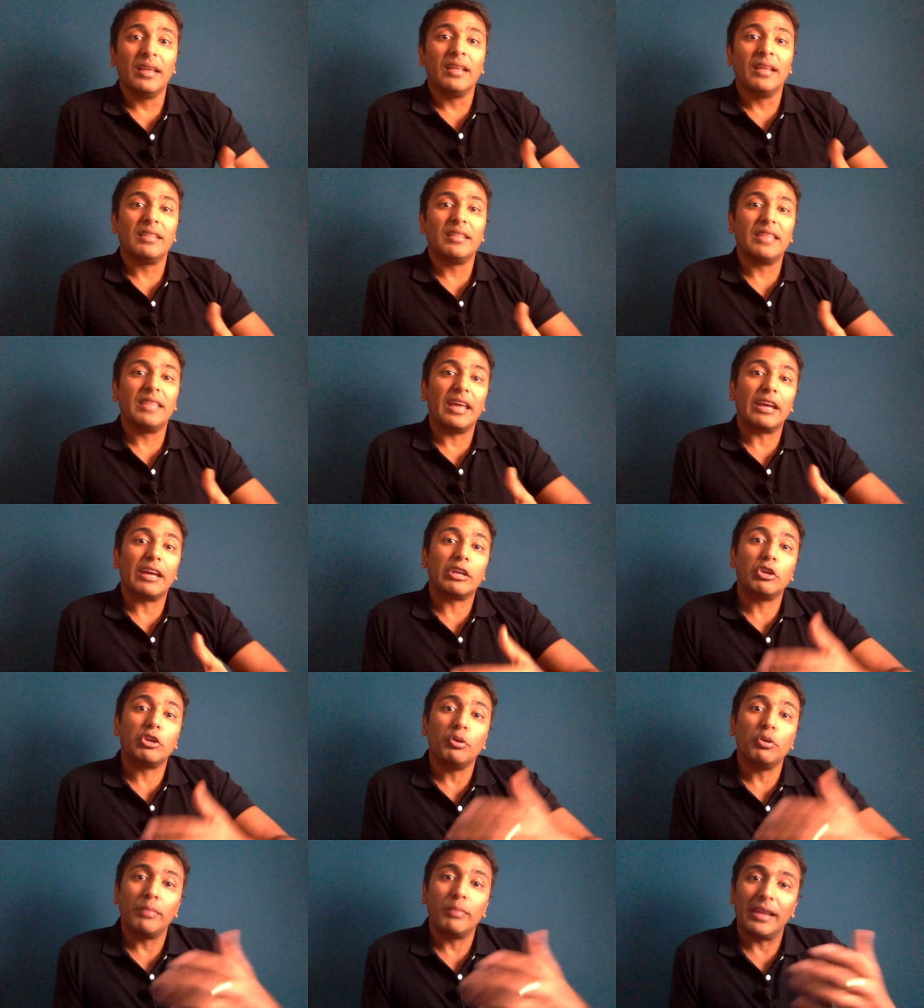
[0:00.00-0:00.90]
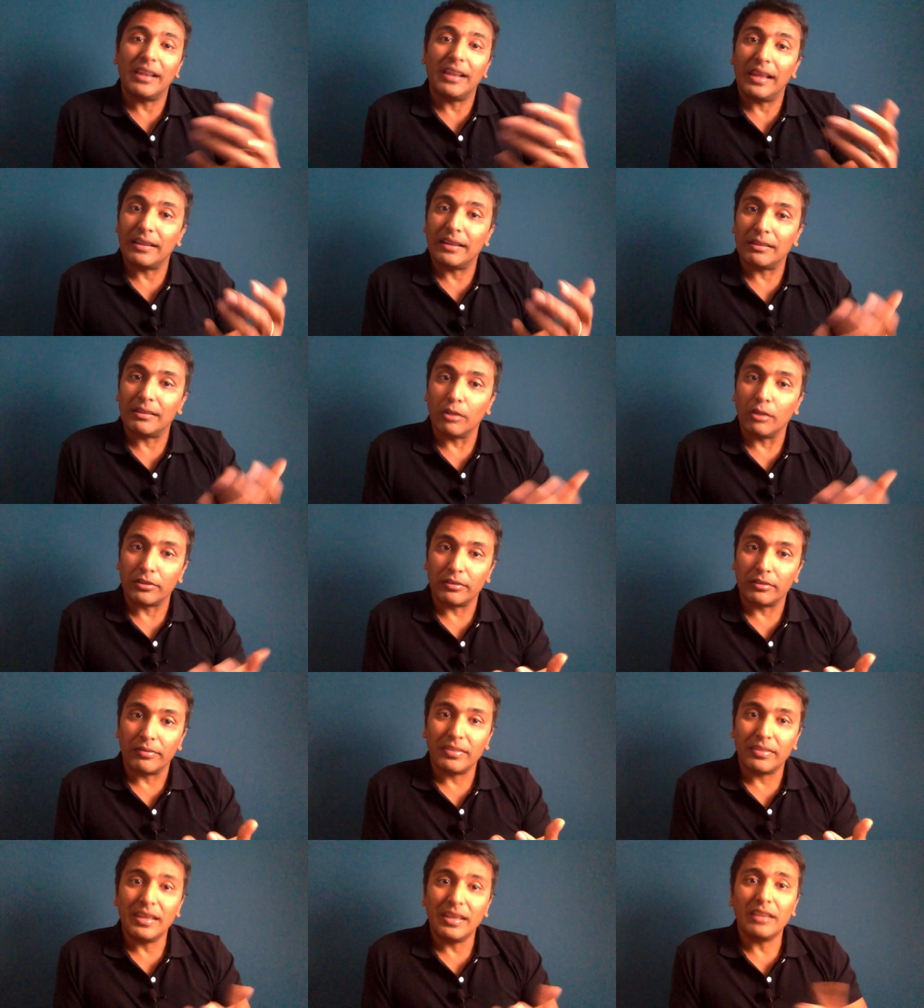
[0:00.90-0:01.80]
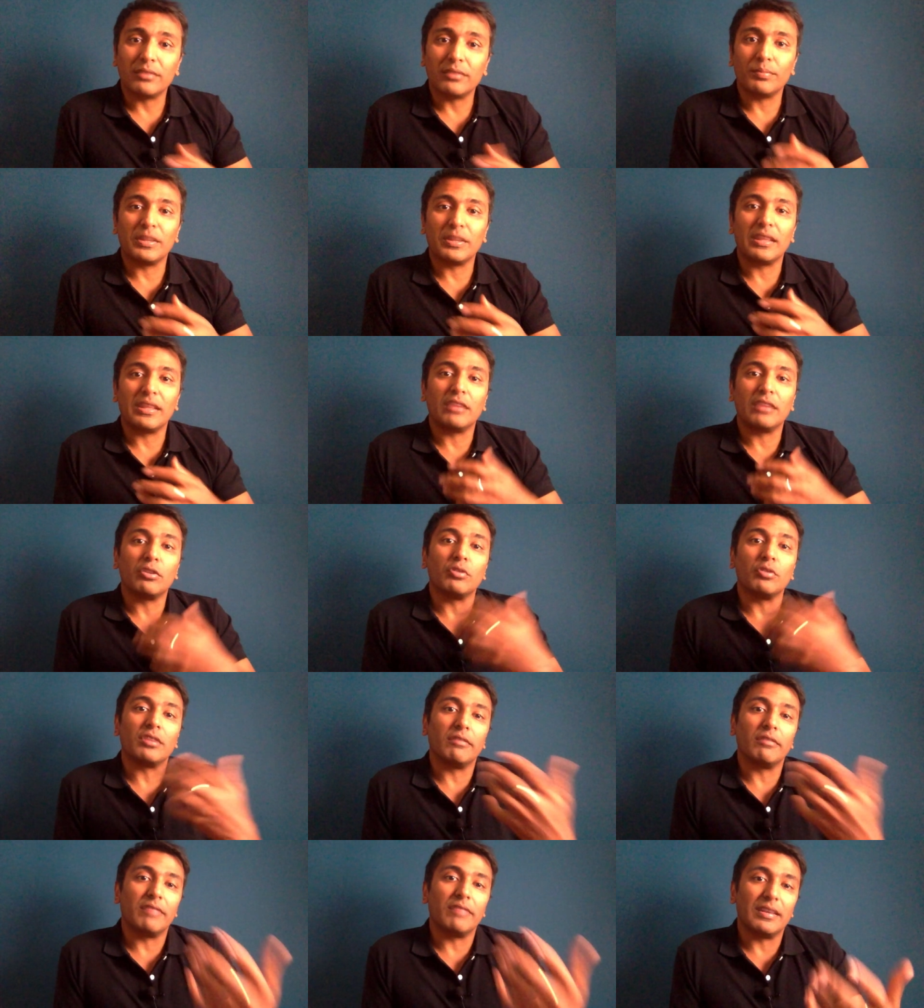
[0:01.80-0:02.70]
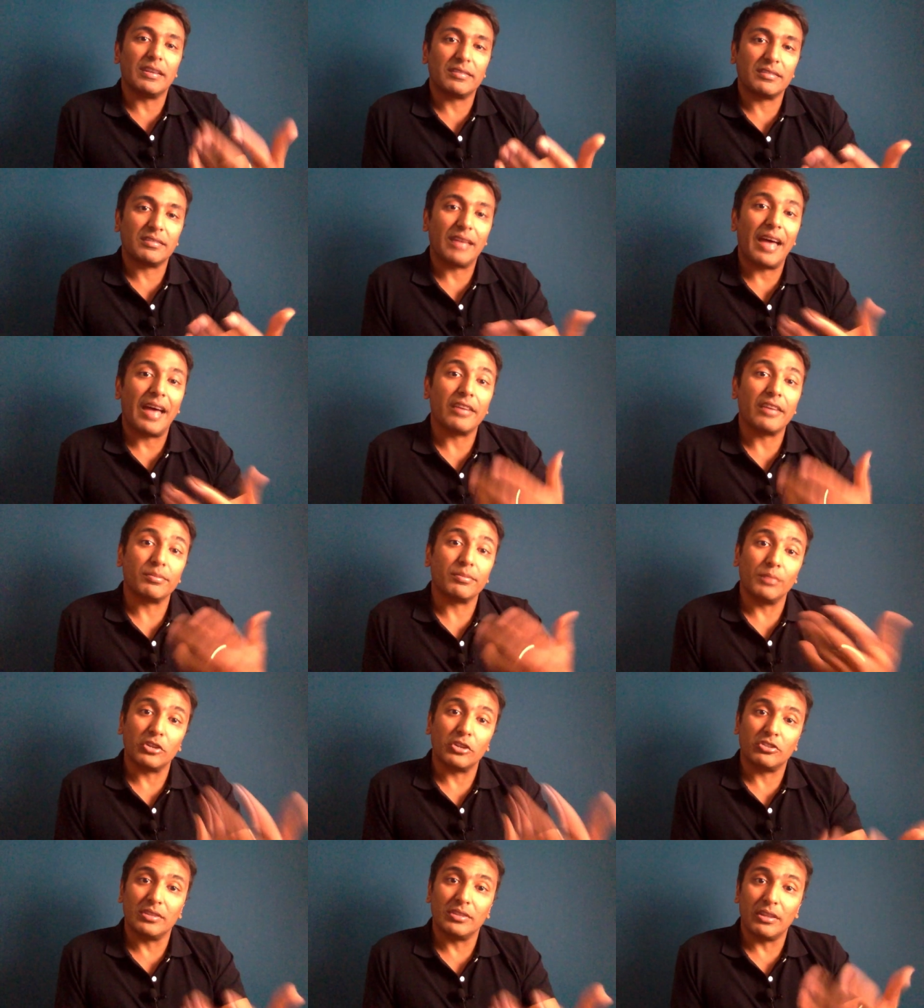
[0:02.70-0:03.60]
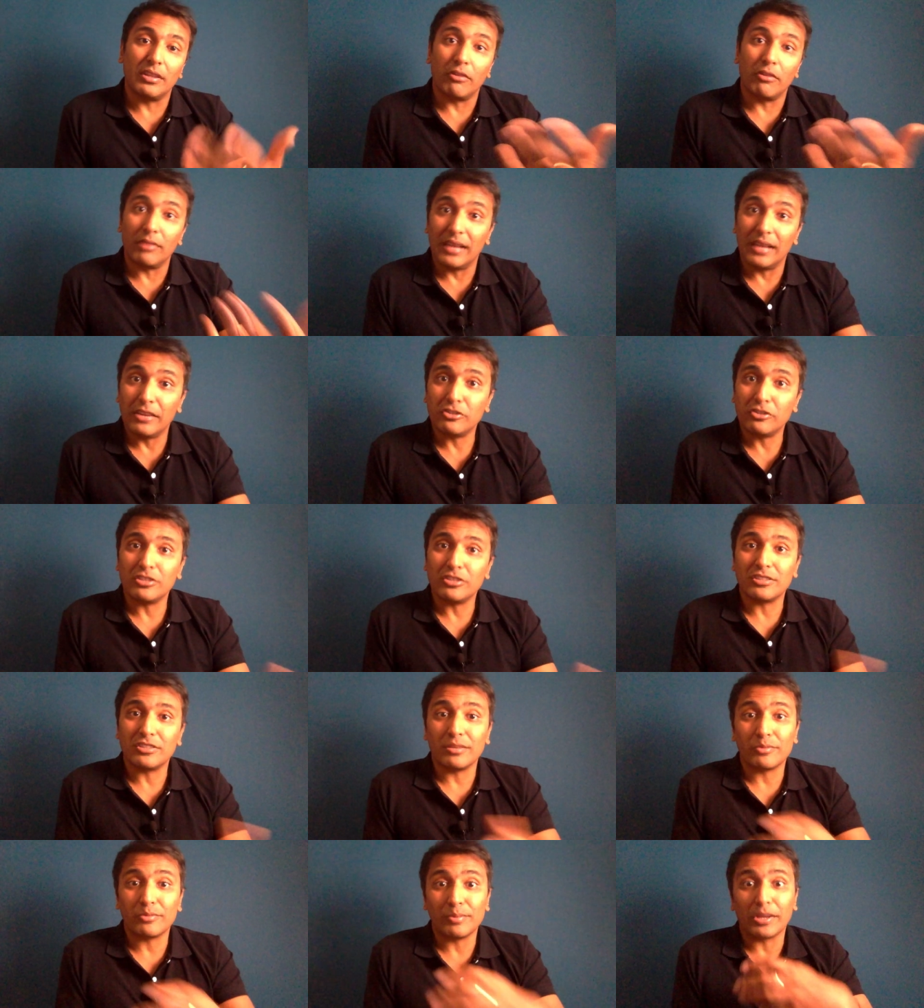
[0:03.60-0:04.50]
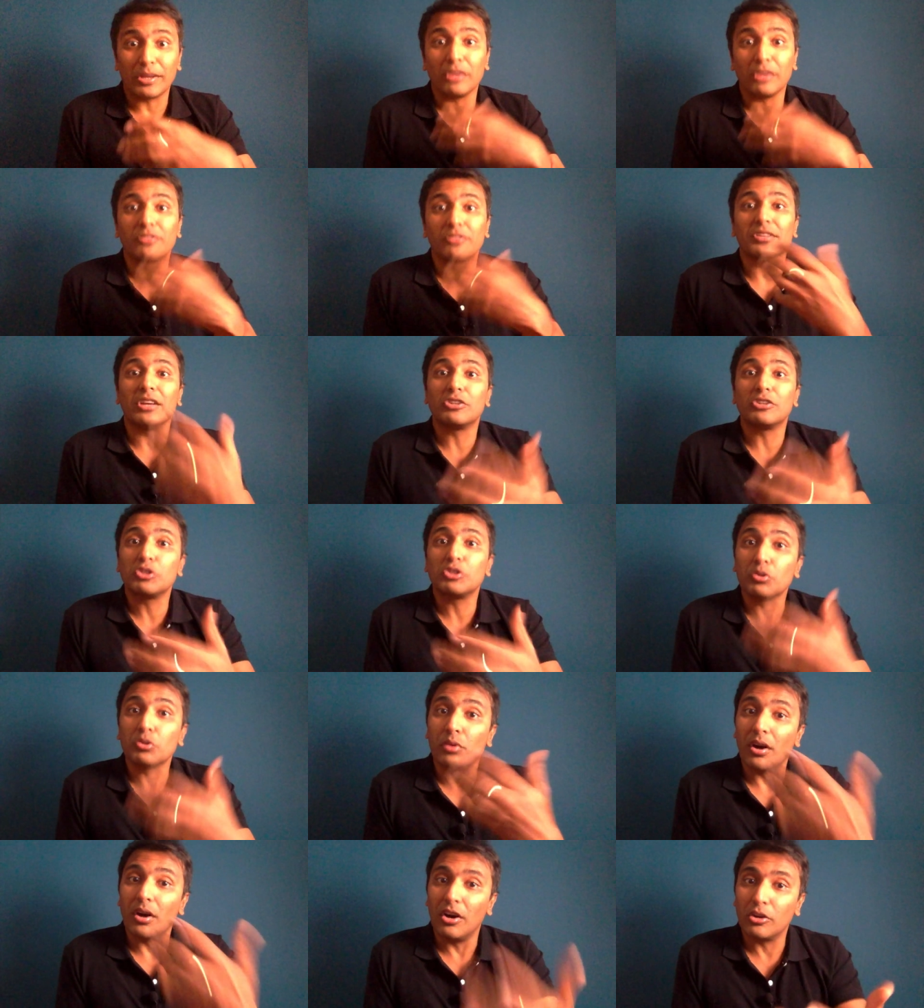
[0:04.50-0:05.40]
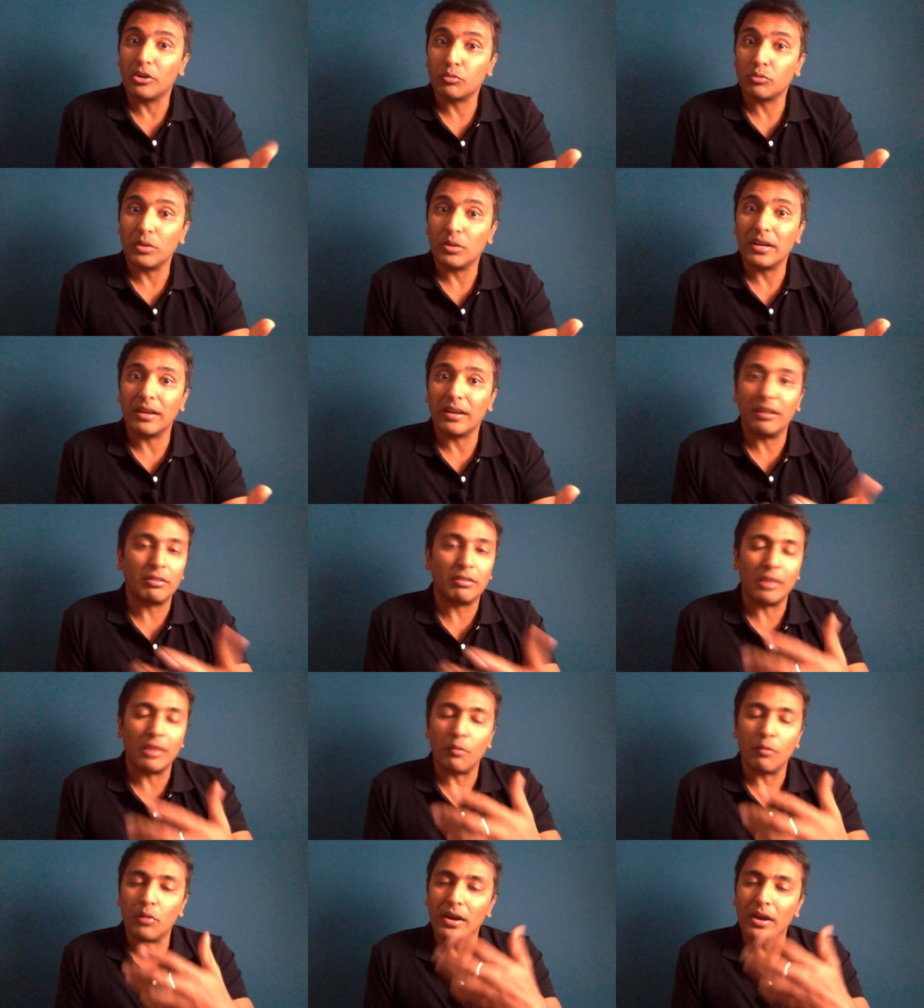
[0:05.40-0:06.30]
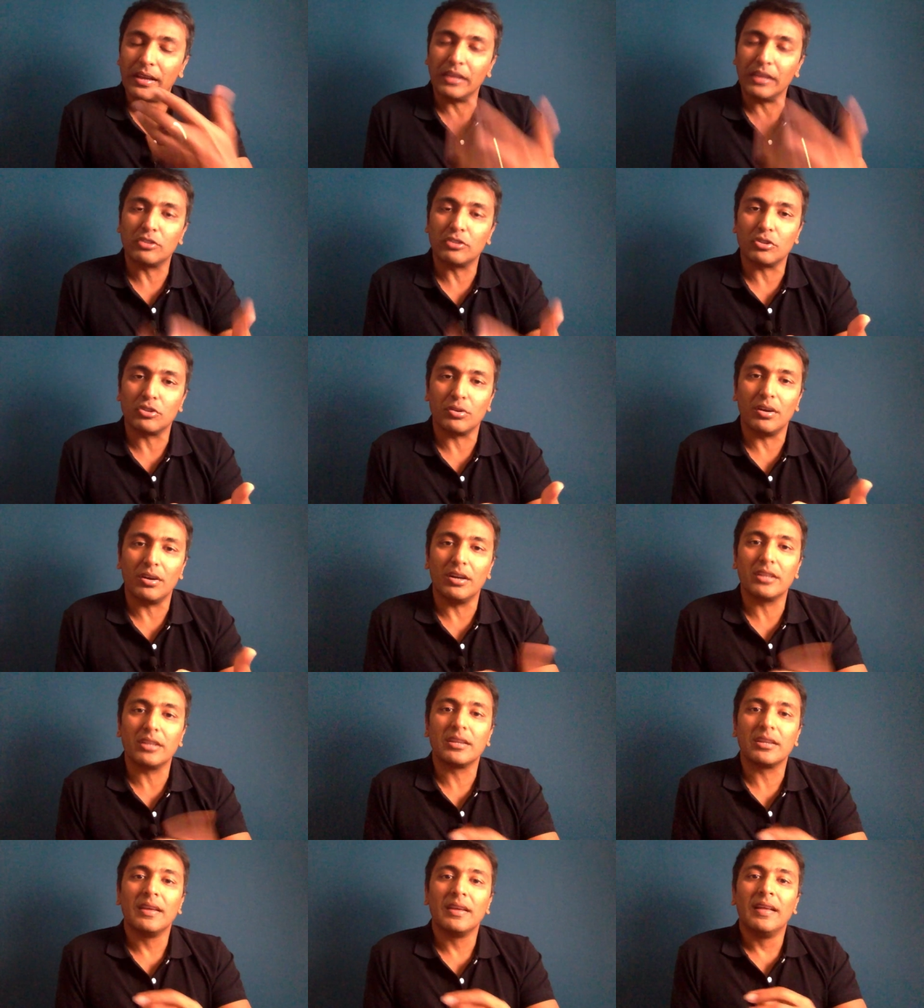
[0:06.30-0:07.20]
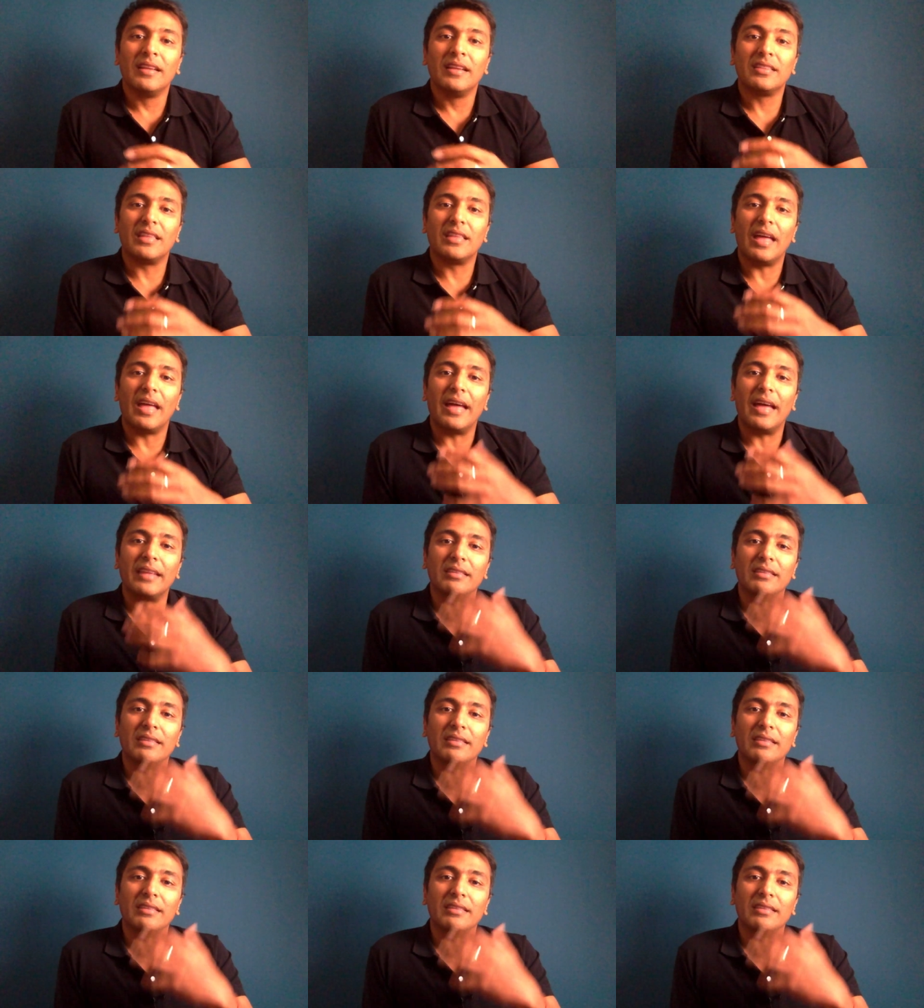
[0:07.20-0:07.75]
they accumulate lots of things, but they don't invest as much in their relationships because they're too hard work. They're working too hard, and